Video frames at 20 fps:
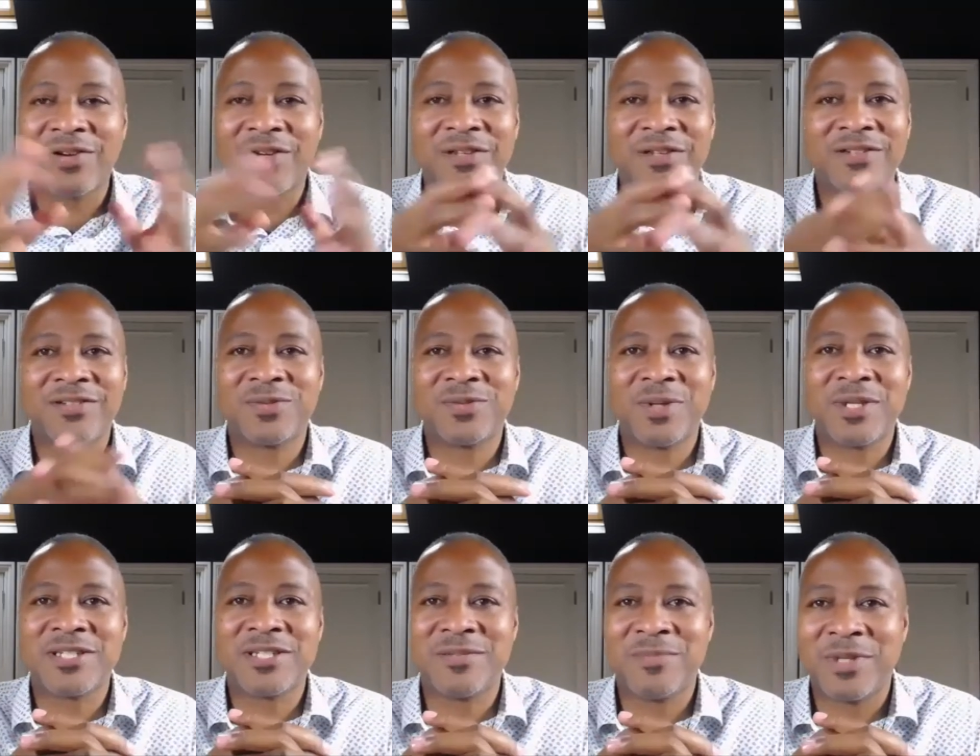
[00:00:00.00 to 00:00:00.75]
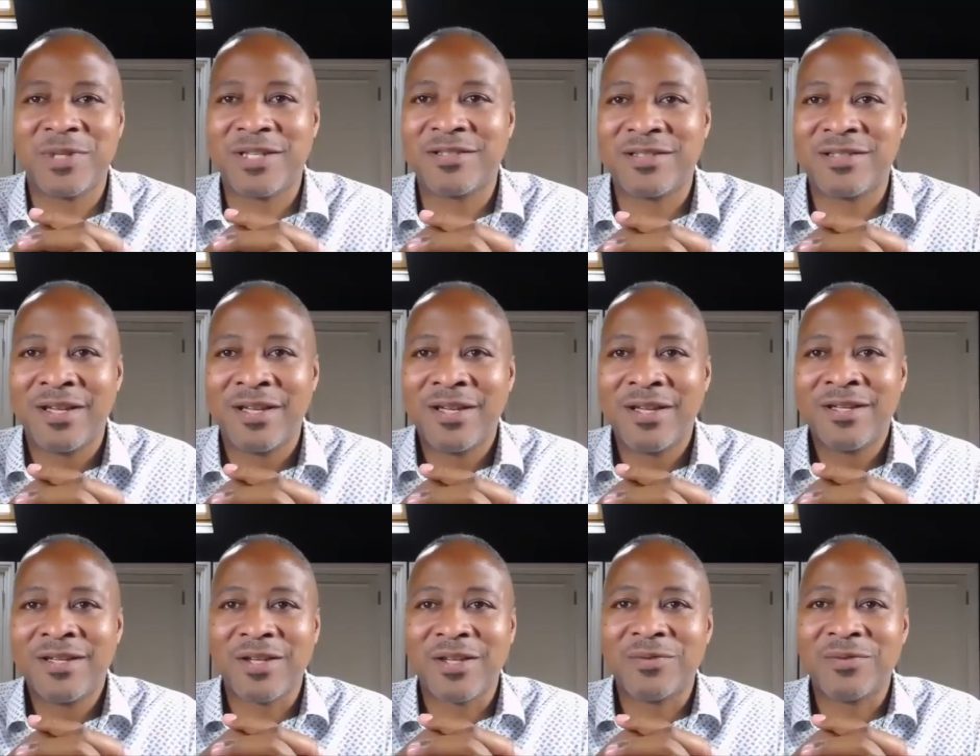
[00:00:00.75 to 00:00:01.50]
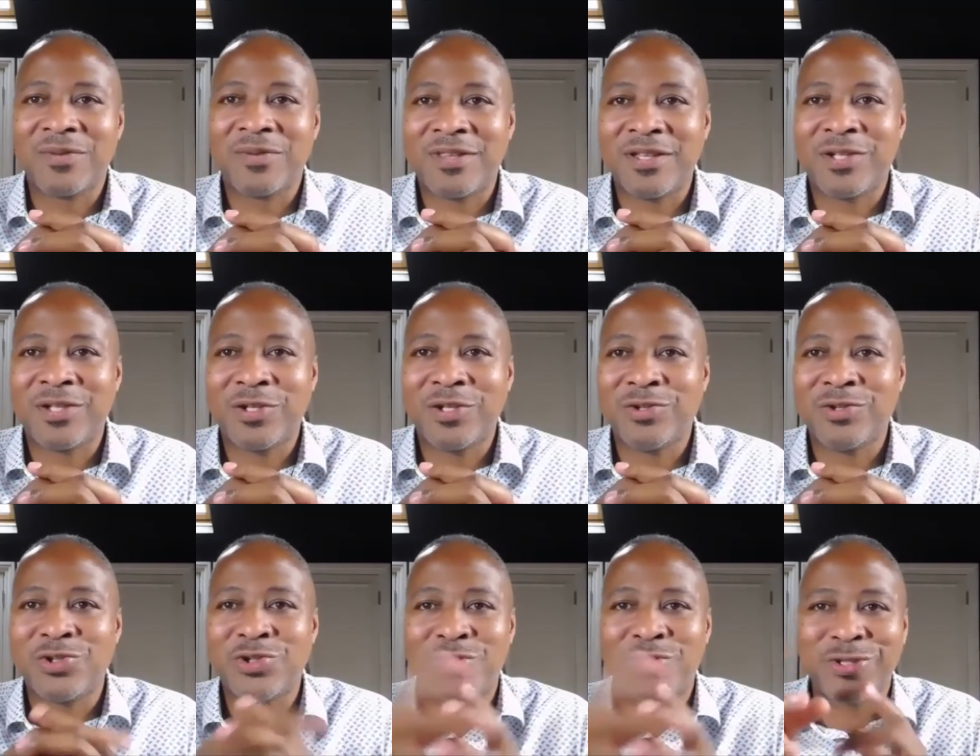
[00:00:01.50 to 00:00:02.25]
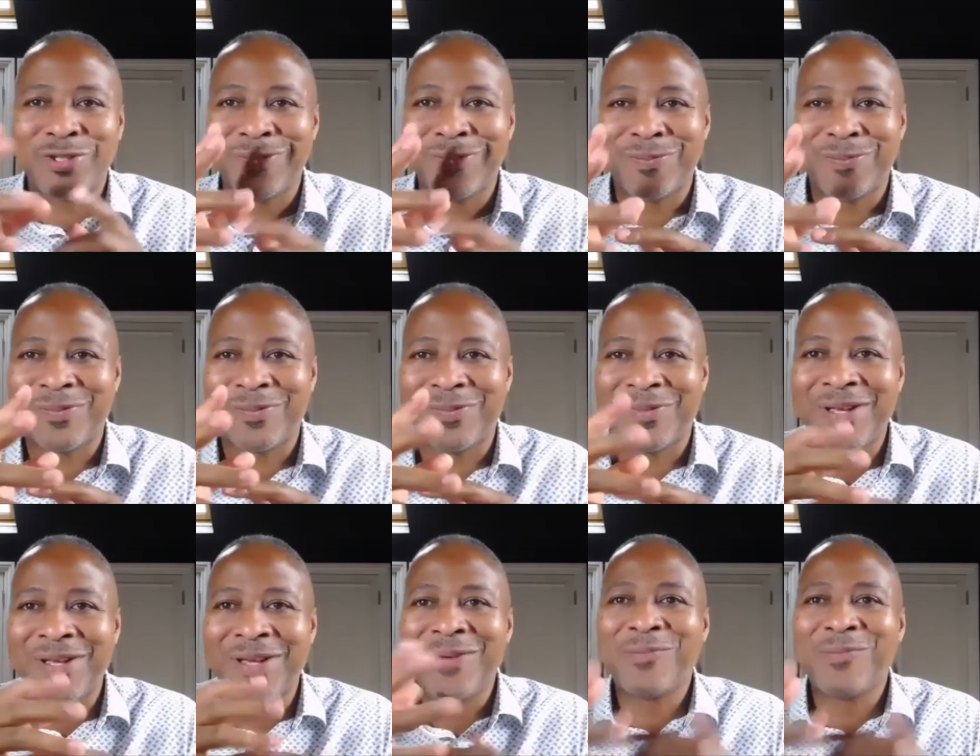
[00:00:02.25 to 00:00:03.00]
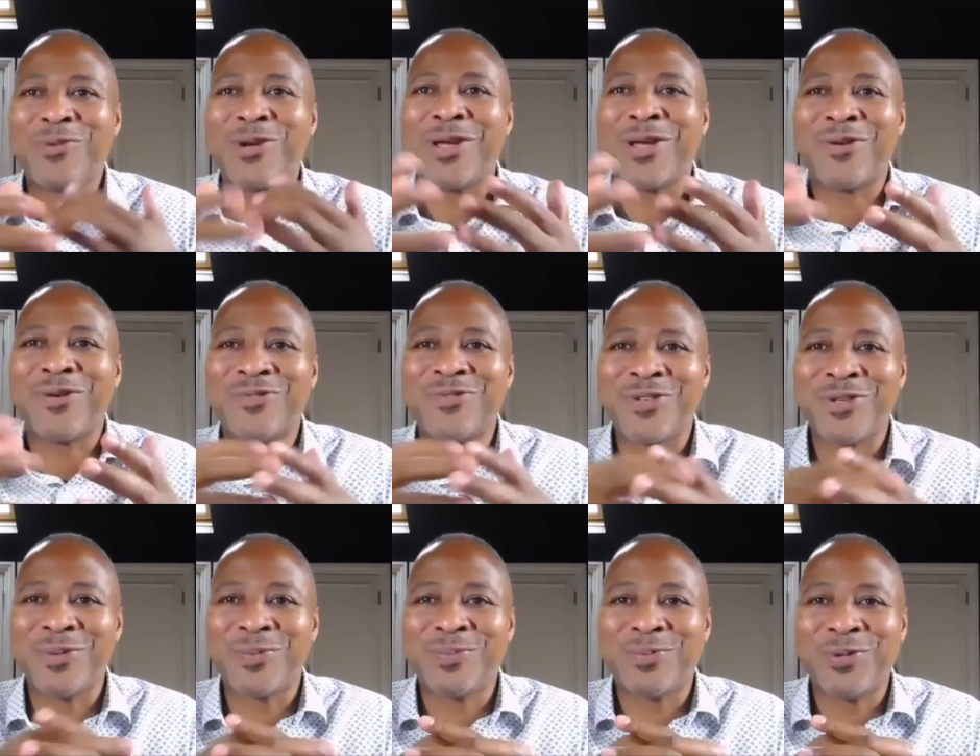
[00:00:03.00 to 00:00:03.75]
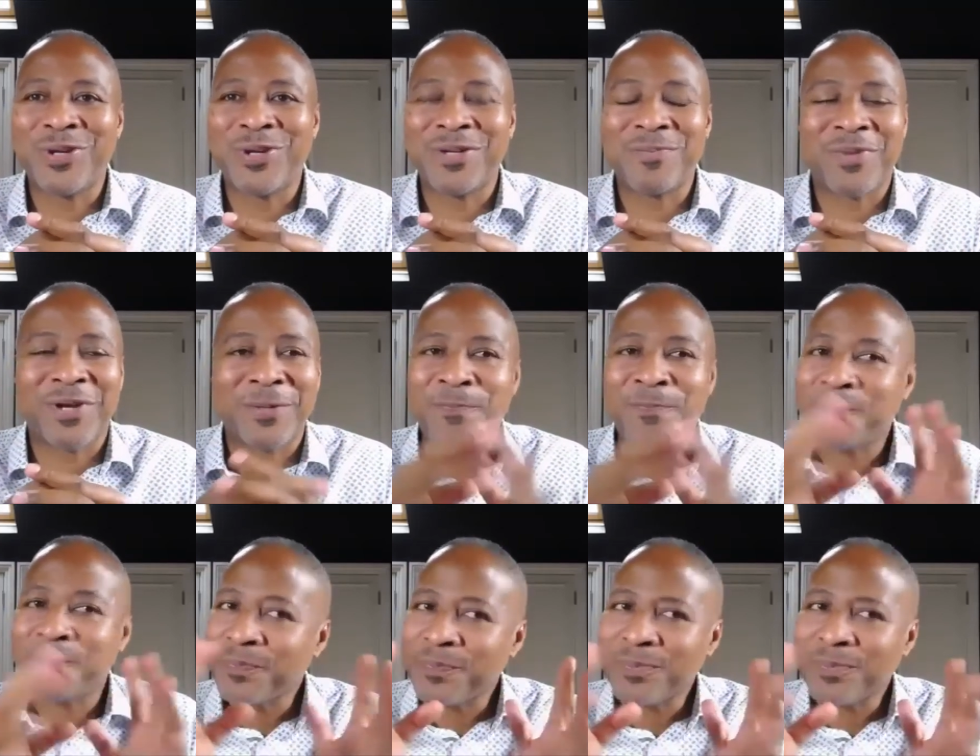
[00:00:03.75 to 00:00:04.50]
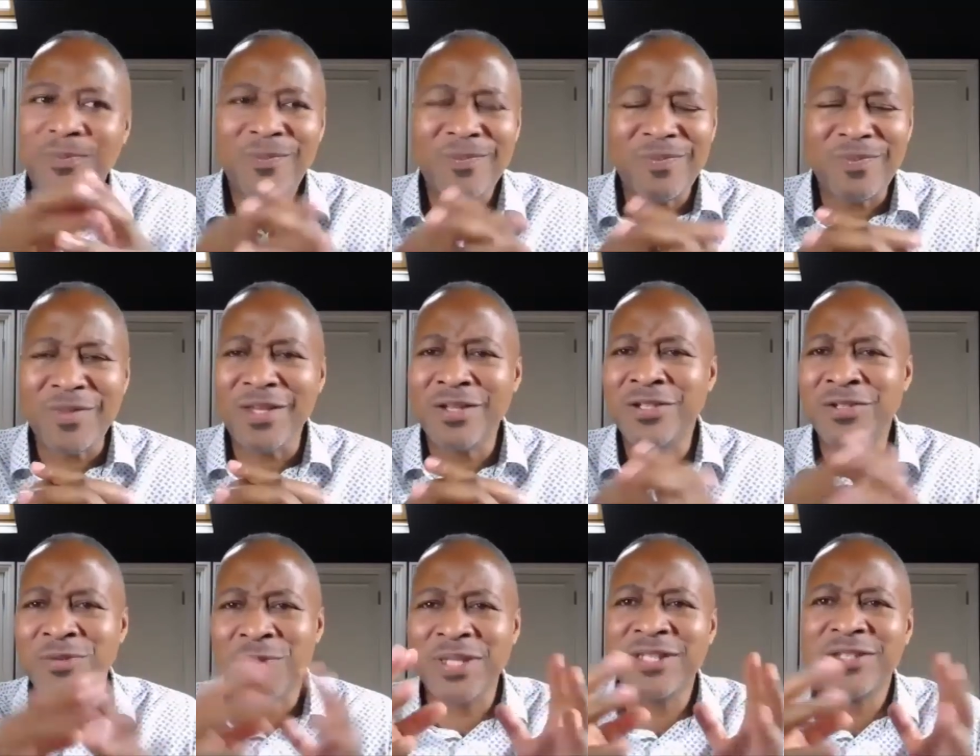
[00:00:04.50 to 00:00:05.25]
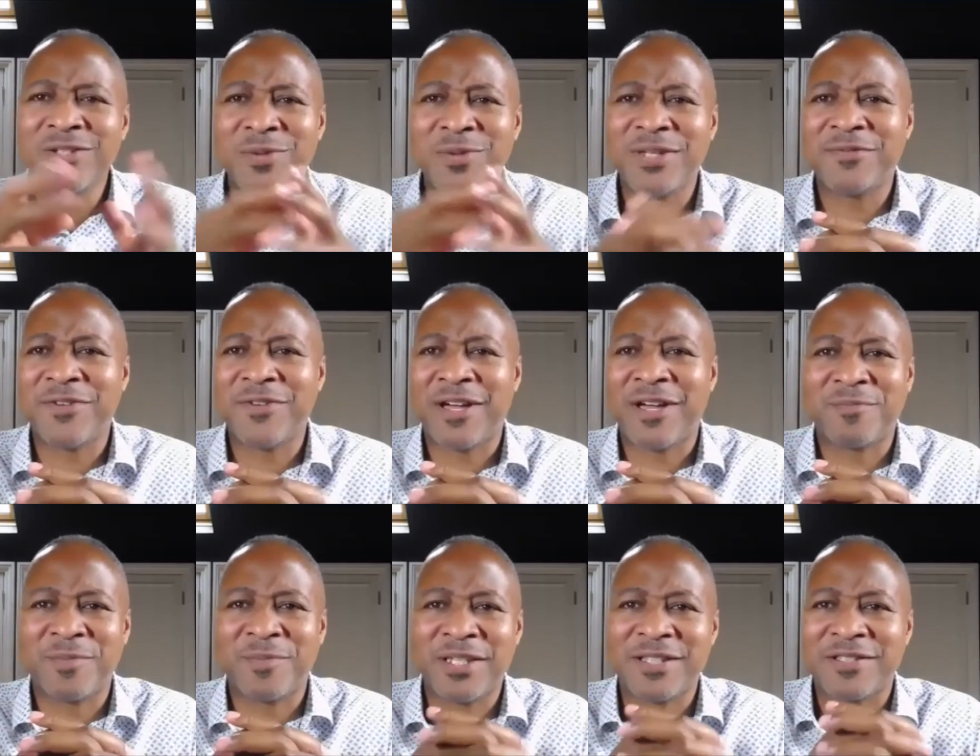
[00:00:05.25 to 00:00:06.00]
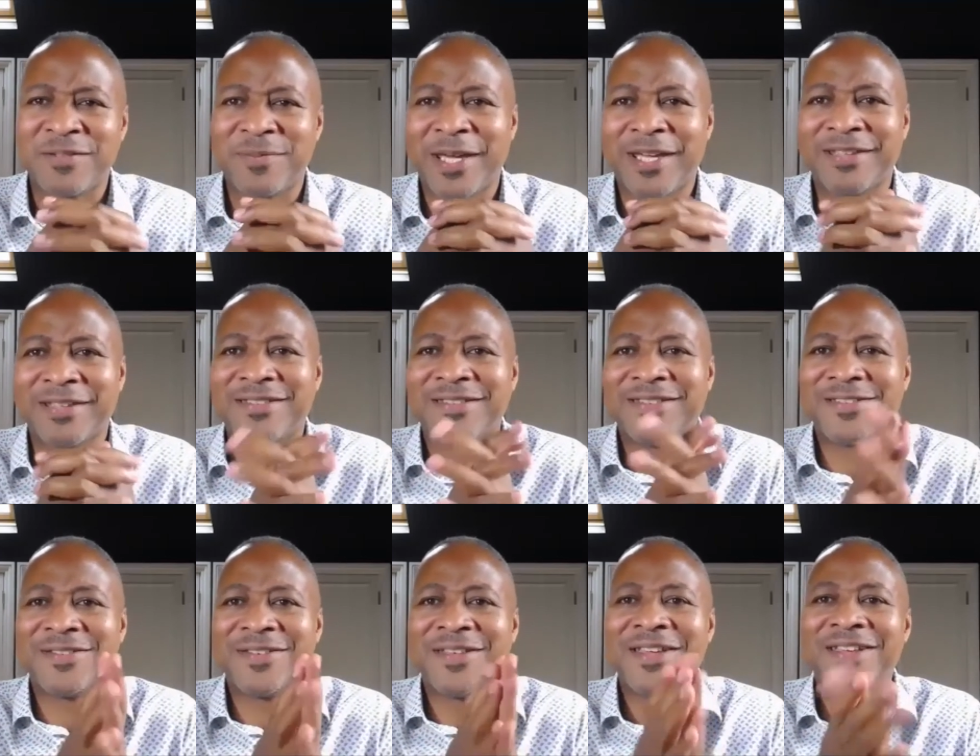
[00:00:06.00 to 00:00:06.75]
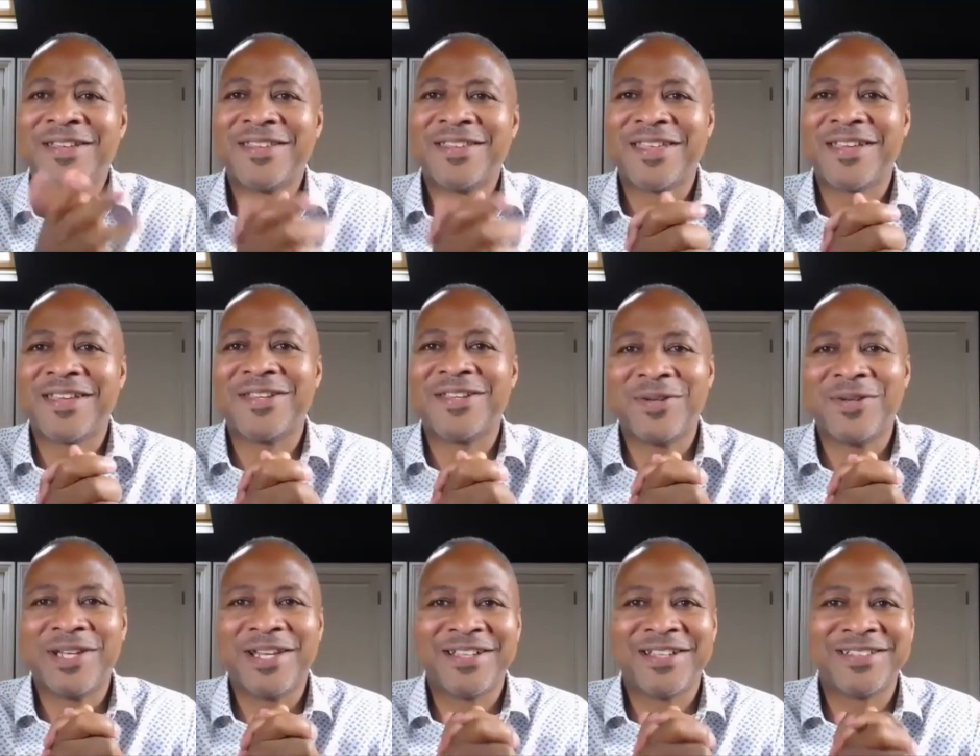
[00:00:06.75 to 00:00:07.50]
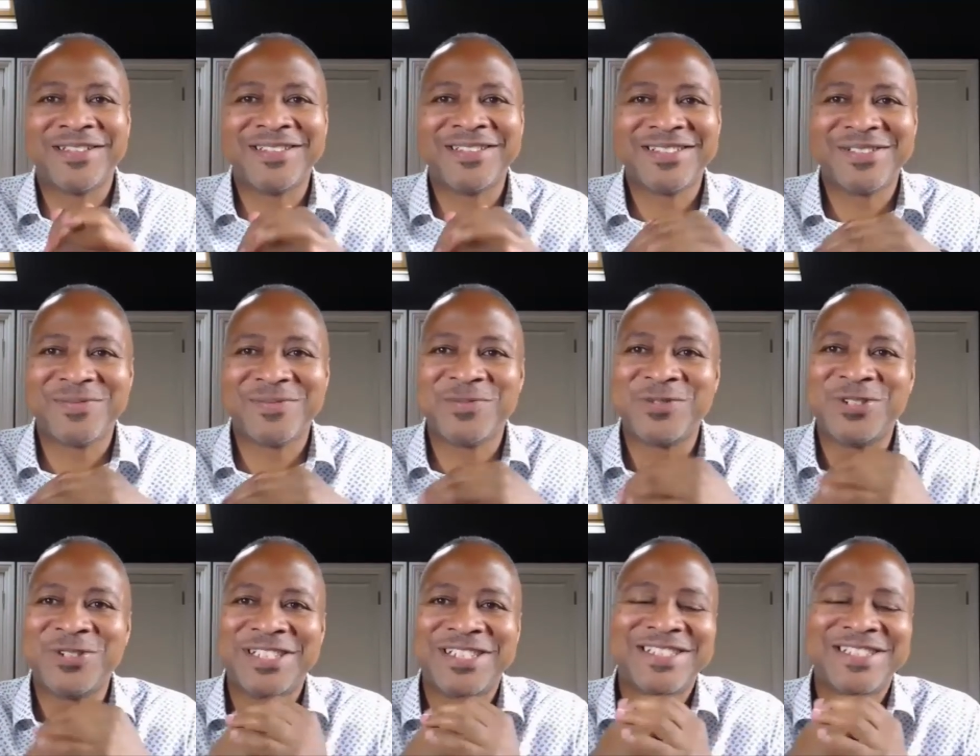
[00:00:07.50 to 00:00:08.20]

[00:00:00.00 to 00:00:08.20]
than 20 minutes, don't think you shouldn't bring over your point, but 20, 25 minutes max. Thank you, Elaine. Good morning.